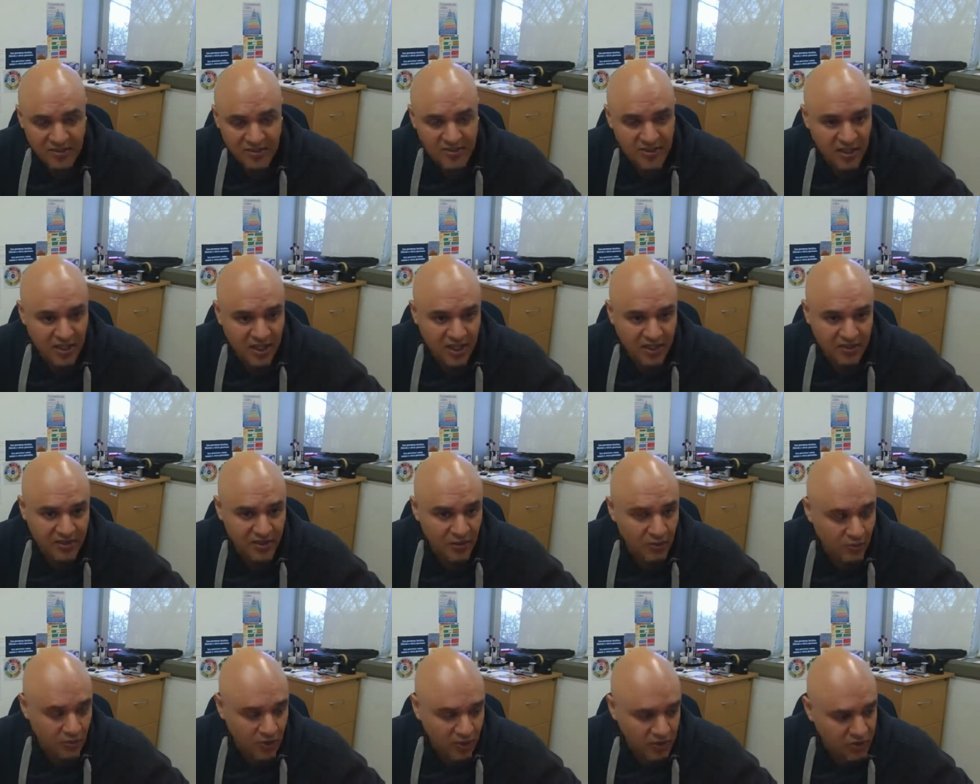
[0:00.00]

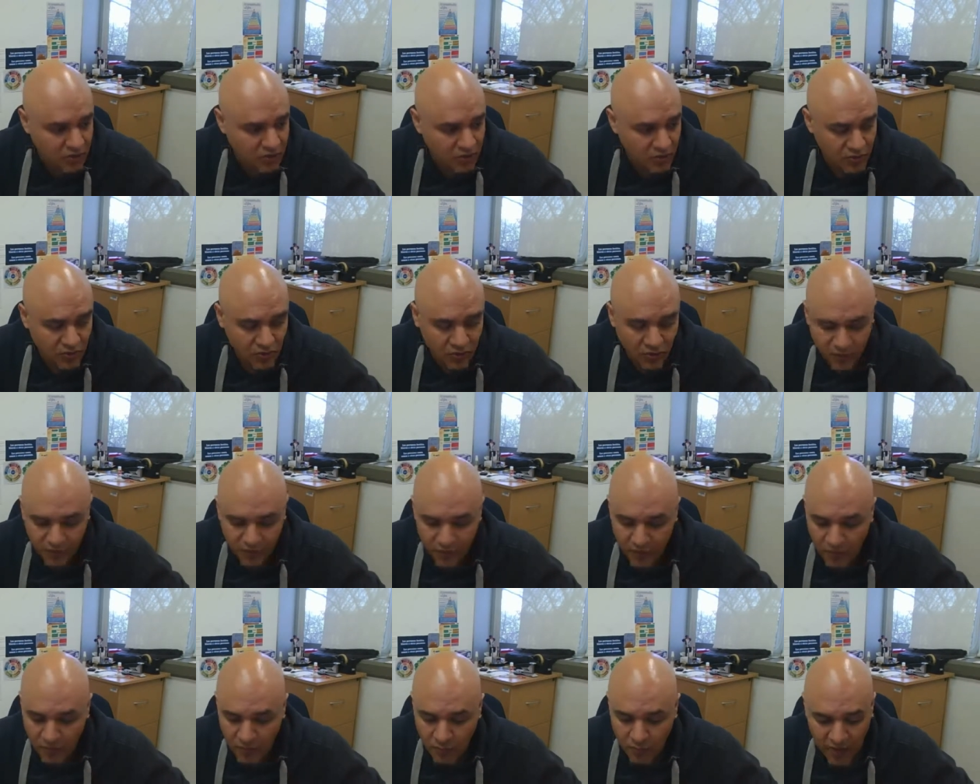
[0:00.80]
selecting what to do
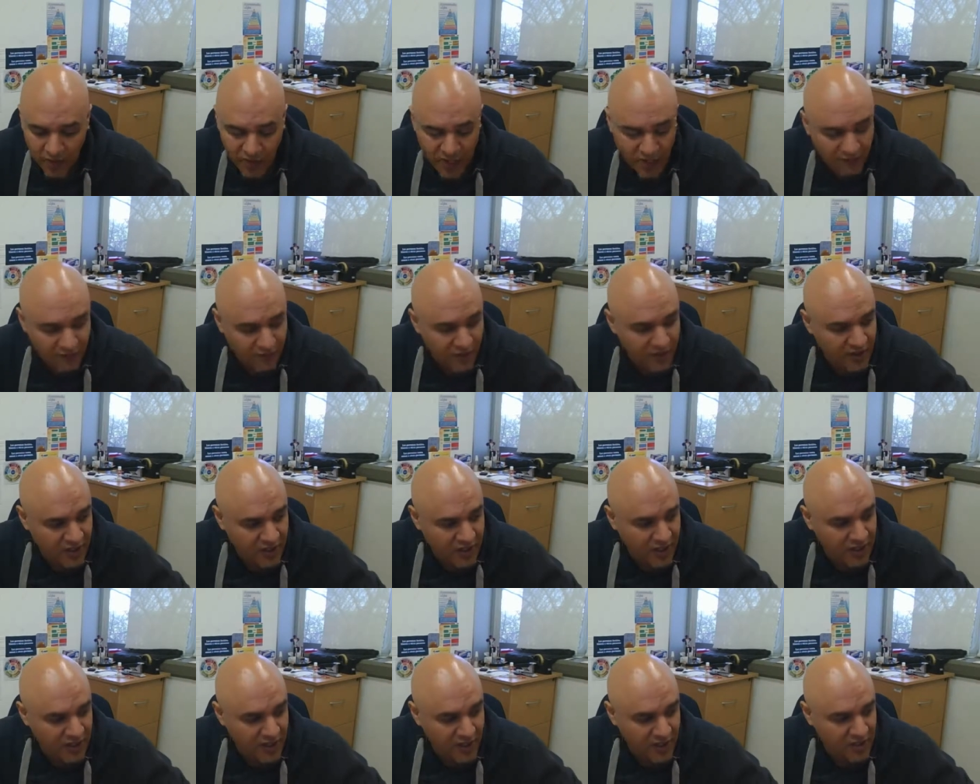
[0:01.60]
from whatever
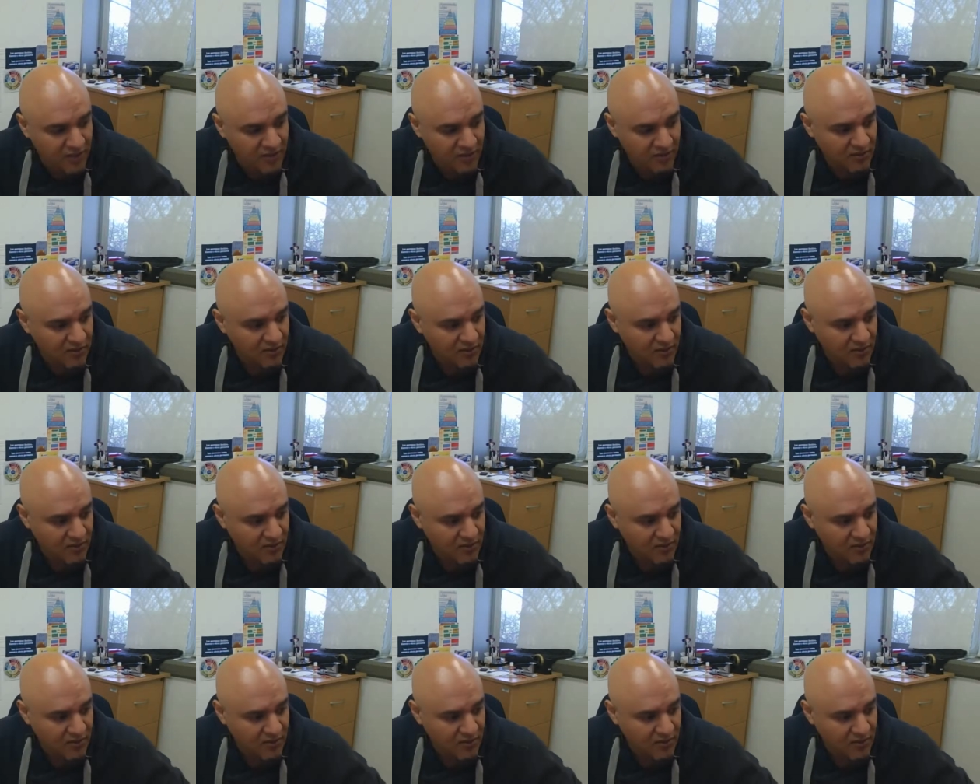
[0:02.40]
they